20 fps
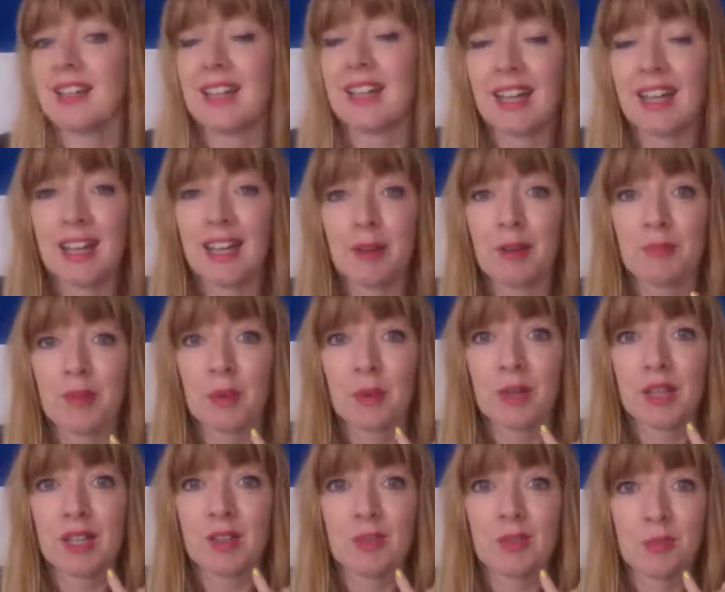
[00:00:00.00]
A
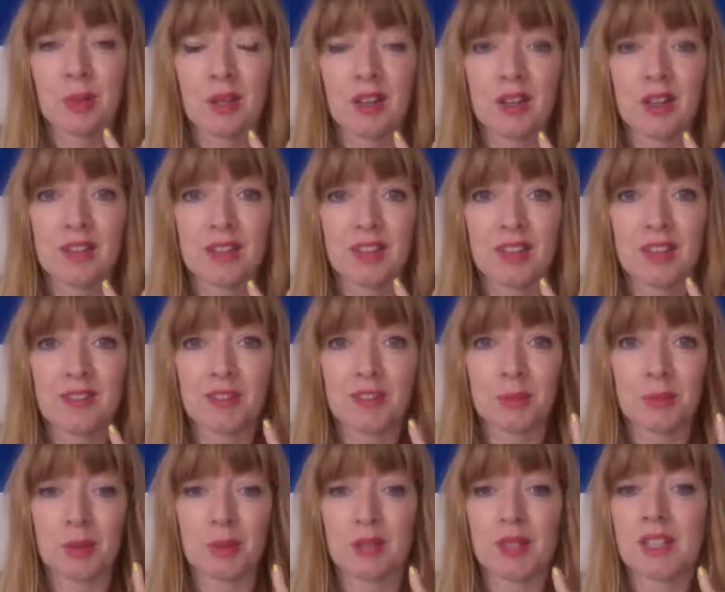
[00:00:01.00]
week of partying for my
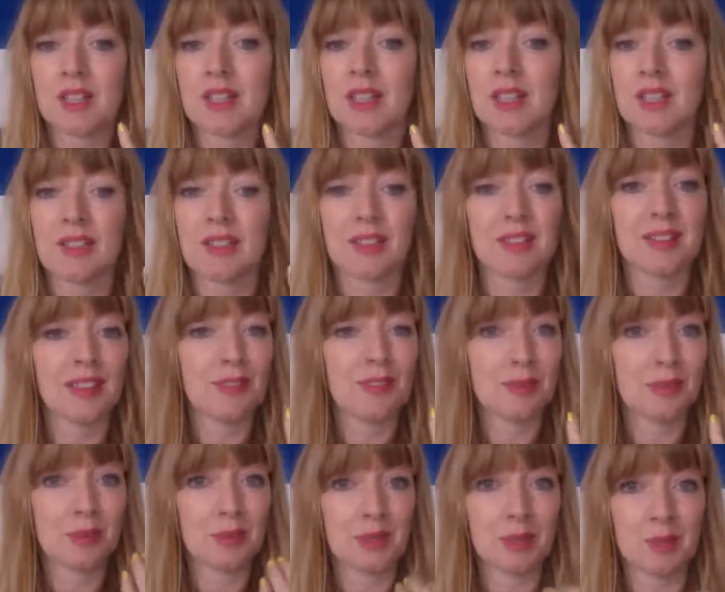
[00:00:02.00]
birthday has left
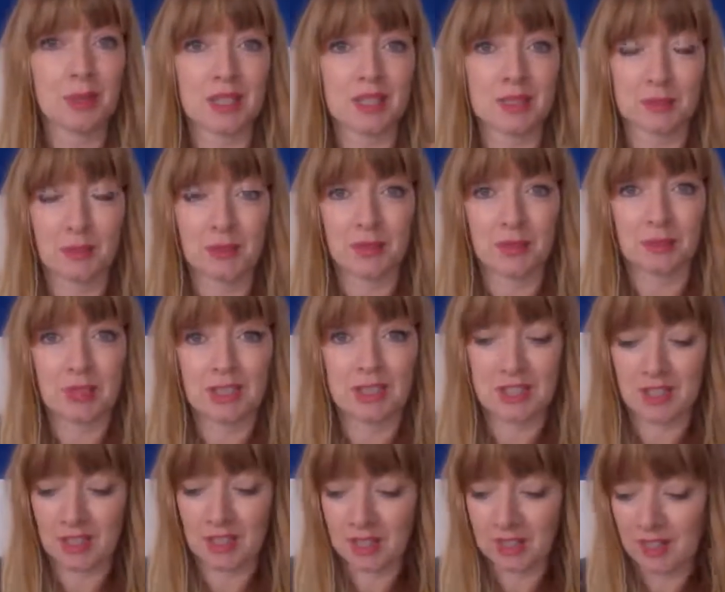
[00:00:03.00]
me with a big spot on my
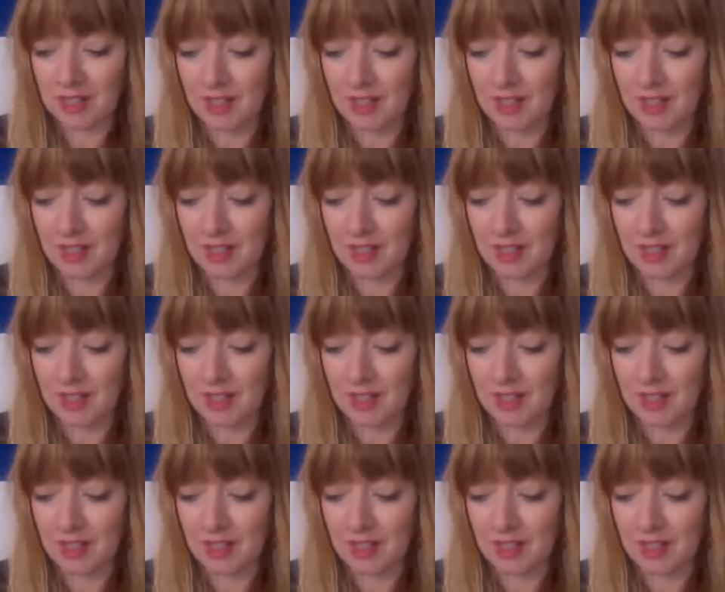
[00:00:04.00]
chin,